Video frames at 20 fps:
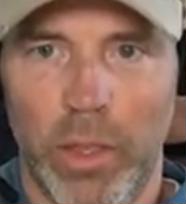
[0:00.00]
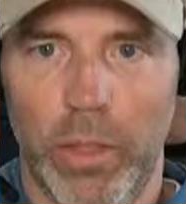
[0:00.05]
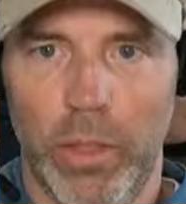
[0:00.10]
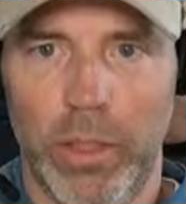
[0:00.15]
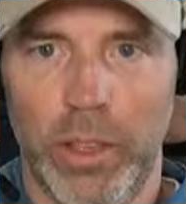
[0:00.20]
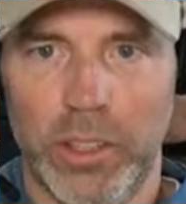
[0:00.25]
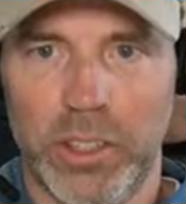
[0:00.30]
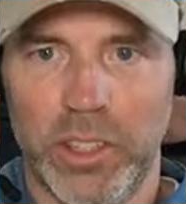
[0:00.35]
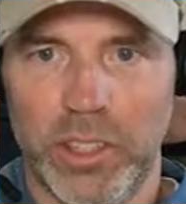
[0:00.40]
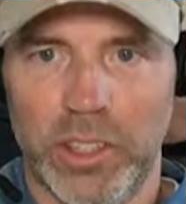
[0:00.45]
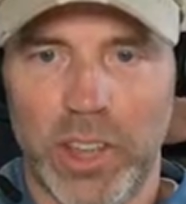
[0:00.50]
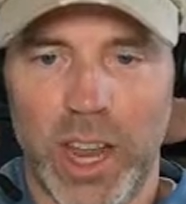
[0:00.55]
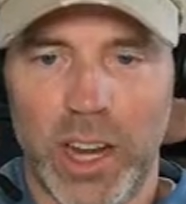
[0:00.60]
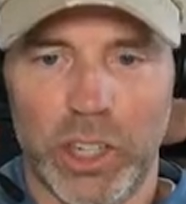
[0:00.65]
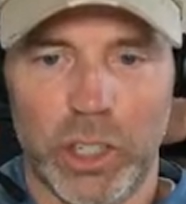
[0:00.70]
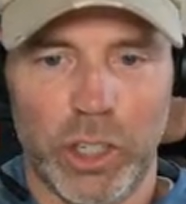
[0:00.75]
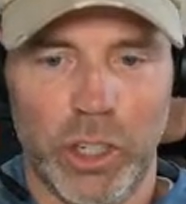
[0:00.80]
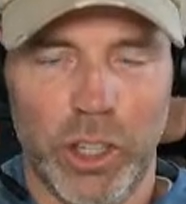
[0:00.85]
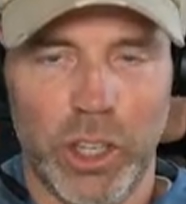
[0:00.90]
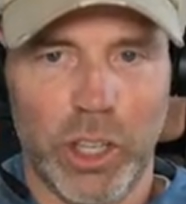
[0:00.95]
This is
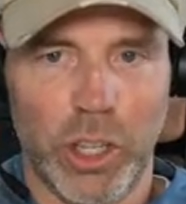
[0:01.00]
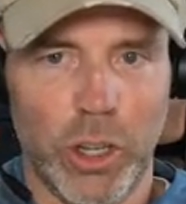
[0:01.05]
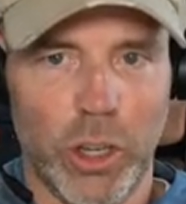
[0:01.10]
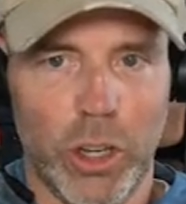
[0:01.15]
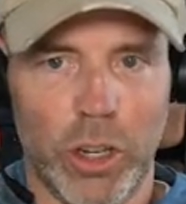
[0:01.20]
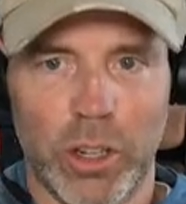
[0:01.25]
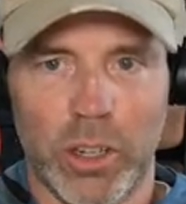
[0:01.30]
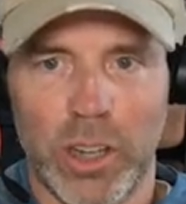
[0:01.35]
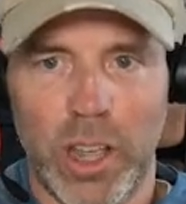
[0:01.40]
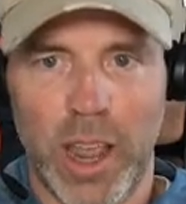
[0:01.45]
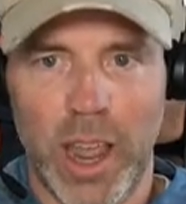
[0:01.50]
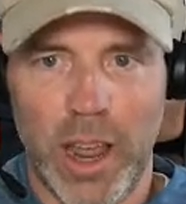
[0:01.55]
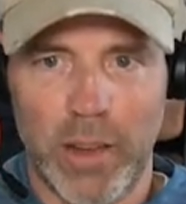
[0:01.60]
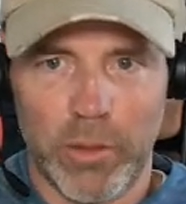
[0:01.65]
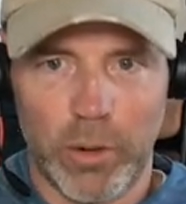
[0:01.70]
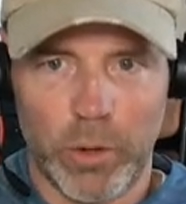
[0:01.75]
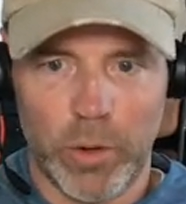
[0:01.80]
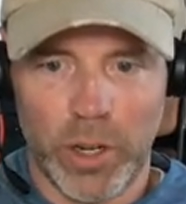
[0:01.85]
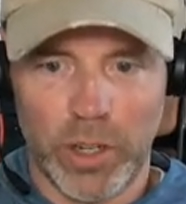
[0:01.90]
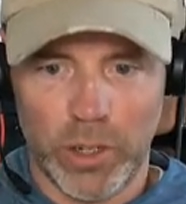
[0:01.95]
actually good to have
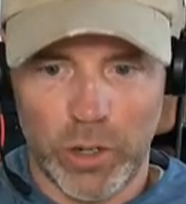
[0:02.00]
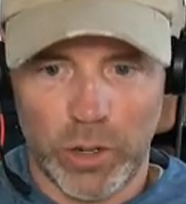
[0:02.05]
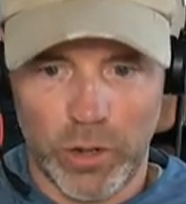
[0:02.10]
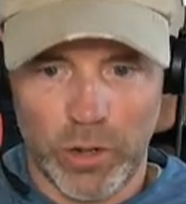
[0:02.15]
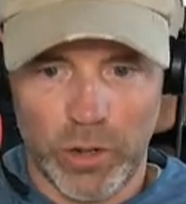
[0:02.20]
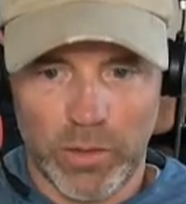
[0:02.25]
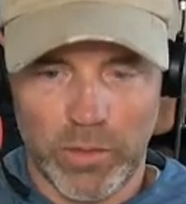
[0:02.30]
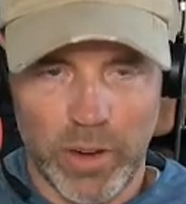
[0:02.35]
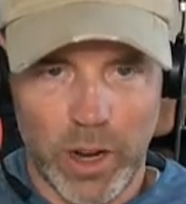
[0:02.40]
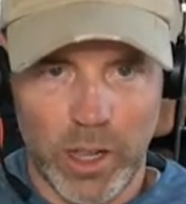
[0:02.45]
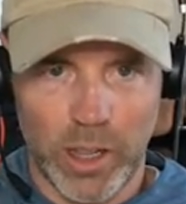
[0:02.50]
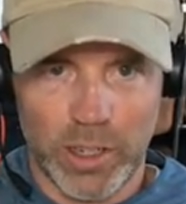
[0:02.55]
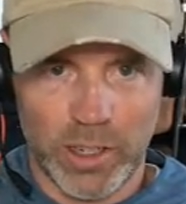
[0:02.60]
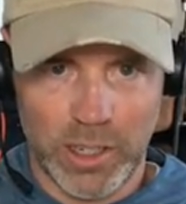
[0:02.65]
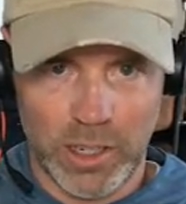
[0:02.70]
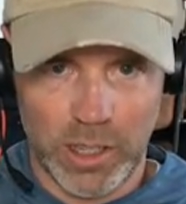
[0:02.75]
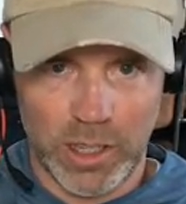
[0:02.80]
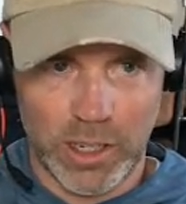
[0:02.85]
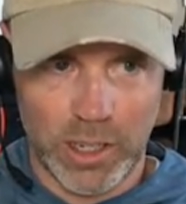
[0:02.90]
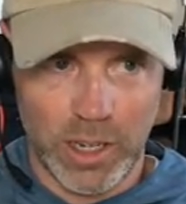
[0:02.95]
a return of
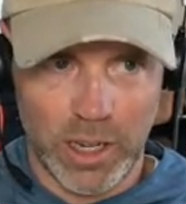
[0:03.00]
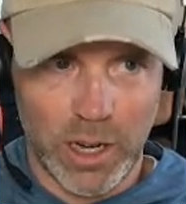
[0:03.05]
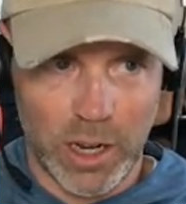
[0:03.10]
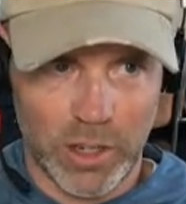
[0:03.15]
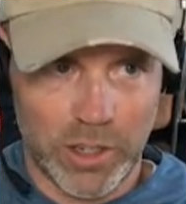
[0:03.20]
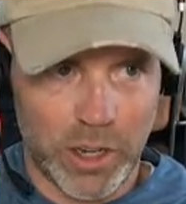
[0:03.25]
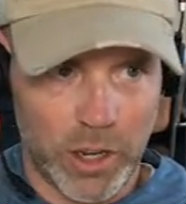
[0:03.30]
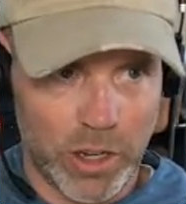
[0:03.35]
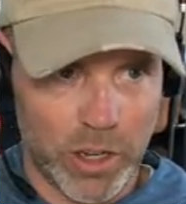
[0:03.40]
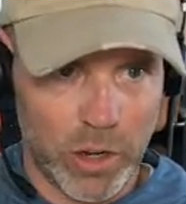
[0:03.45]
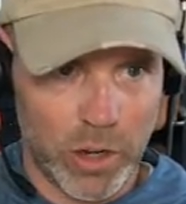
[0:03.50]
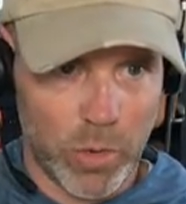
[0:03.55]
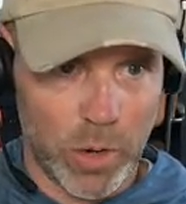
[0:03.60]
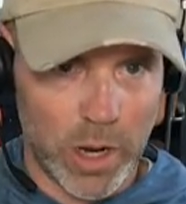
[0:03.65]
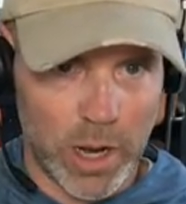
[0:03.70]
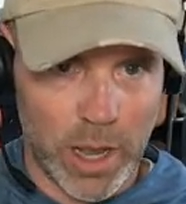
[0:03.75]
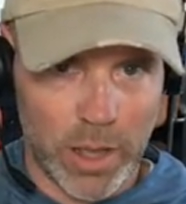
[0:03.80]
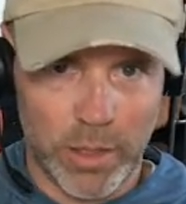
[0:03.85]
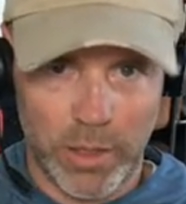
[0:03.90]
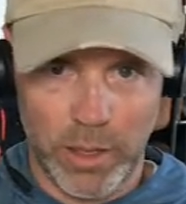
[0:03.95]
volatility, and I'll tell you
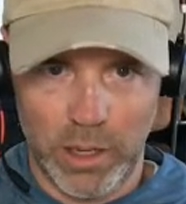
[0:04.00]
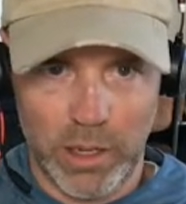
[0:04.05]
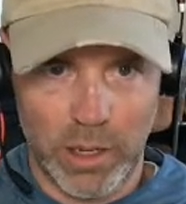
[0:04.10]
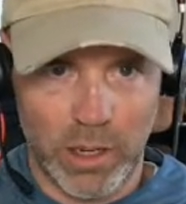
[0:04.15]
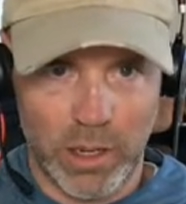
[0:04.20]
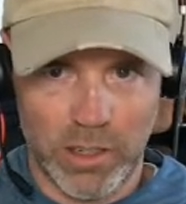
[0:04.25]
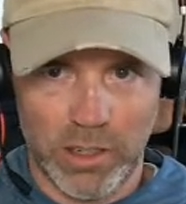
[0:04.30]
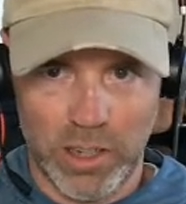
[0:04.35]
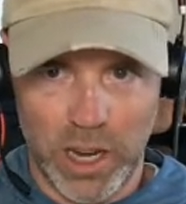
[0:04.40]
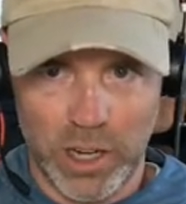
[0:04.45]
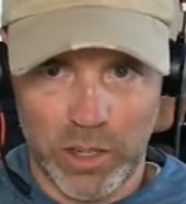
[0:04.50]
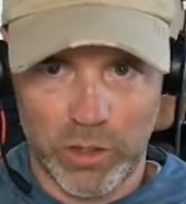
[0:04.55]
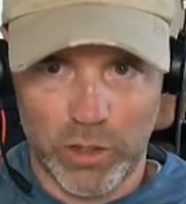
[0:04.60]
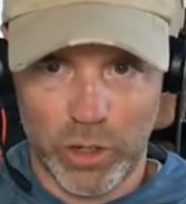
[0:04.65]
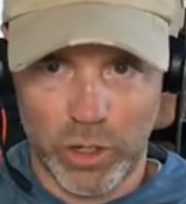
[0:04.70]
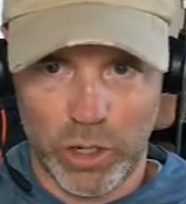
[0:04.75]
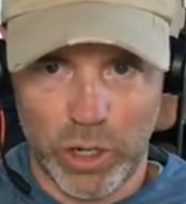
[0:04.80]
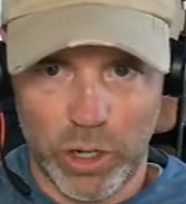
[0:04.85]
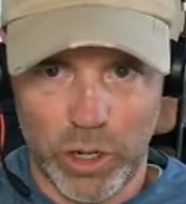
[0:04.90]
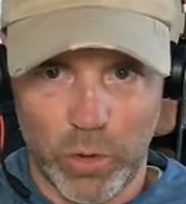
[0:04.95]
why I think it's
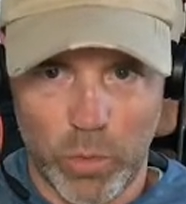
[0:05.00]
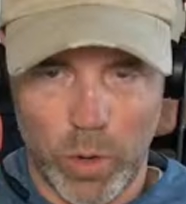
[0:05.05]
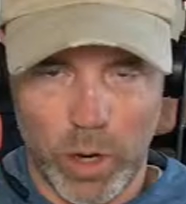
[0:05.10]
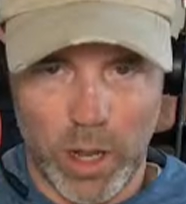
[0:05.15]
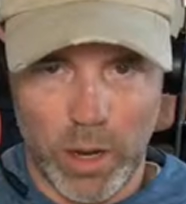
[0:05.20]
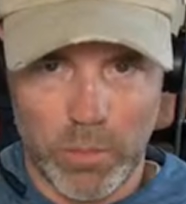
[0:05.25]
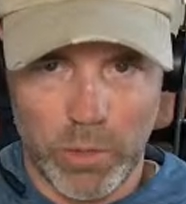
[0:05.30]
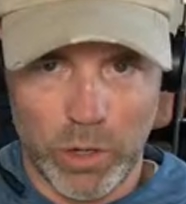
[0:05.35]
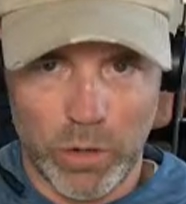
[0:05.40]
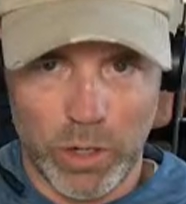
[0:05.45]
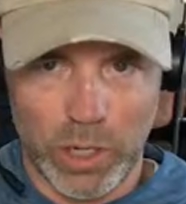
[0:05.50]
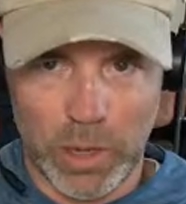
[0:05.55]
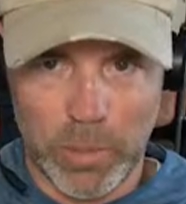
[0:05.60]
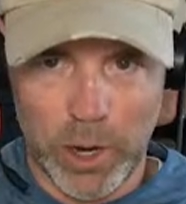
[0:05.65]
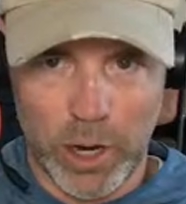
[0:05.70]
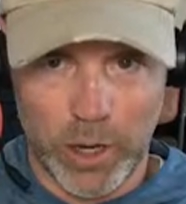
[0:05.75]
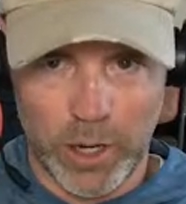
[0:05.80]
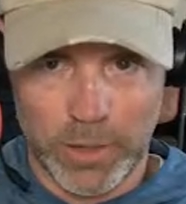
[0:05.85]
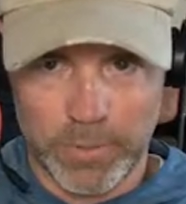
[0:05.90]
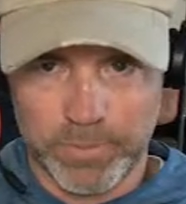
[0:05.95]
extra good and what I'm doing
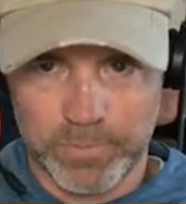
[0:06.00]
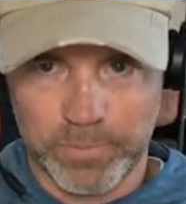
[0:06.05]
about it.